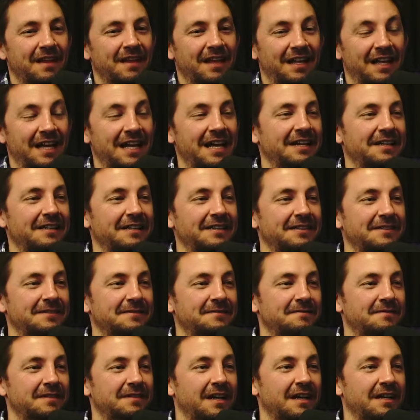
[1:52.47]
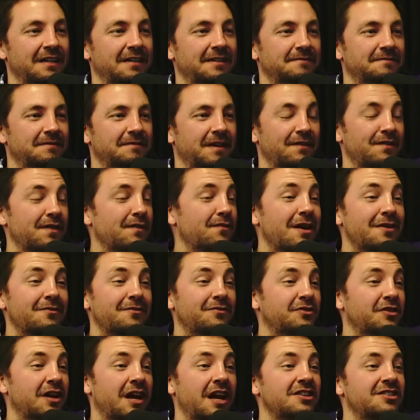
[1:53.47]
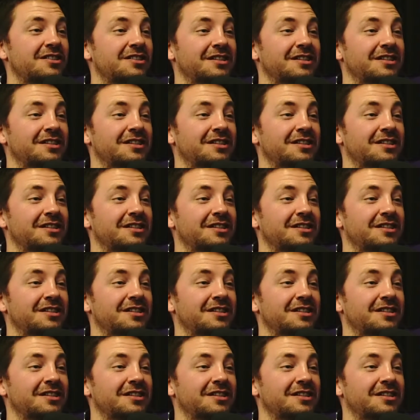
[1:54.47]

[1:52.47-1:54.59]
Yeah, I've never actually